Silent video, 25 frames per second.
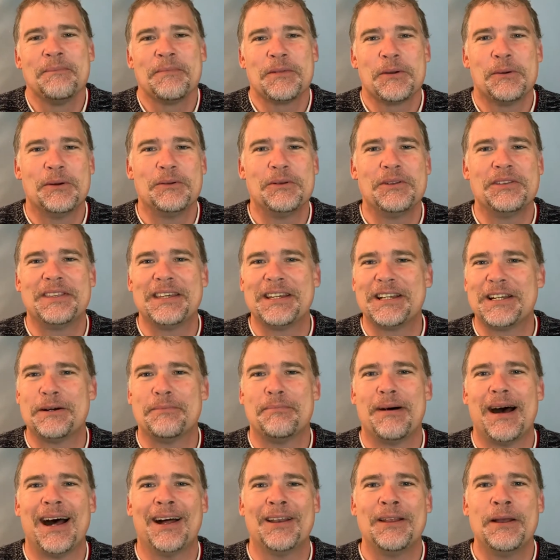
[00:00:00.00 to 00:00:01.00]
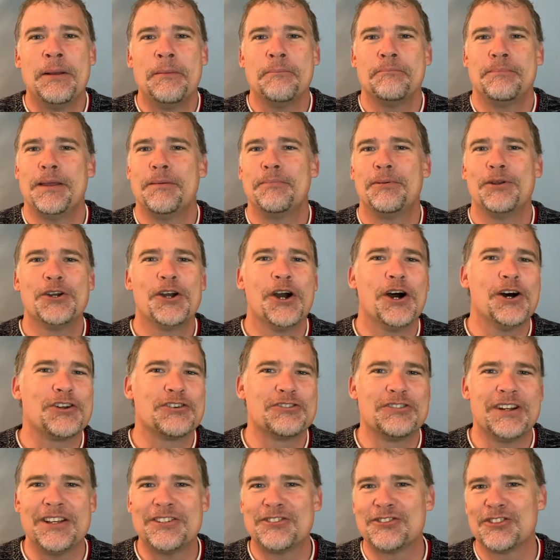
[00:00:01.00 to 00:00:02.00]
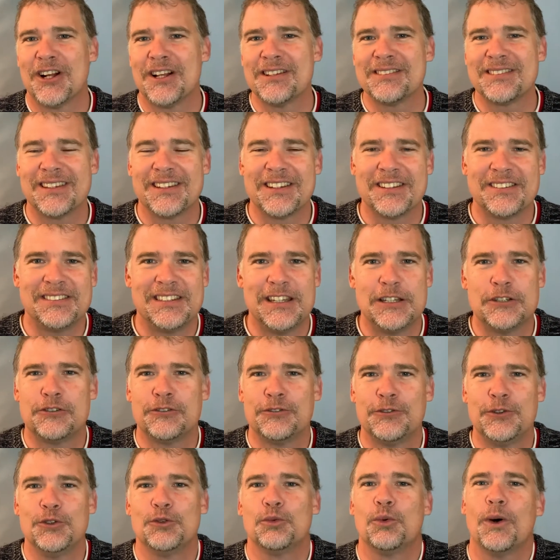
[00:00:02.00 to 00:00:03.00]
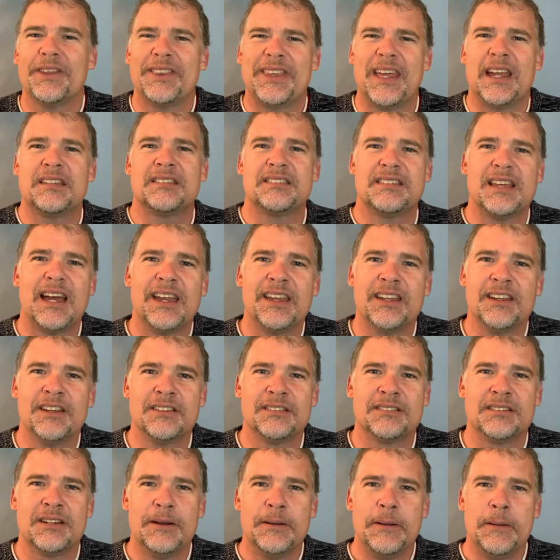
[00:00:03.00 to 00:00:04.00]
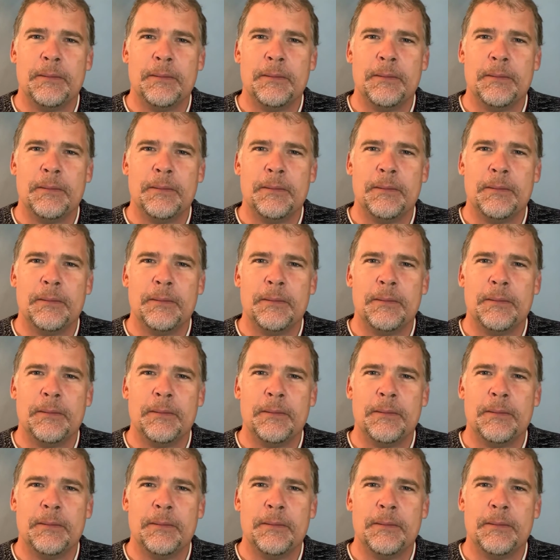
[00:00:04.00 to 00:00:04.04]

when we think about people who go to restaurants and assess foods, what they're saying is,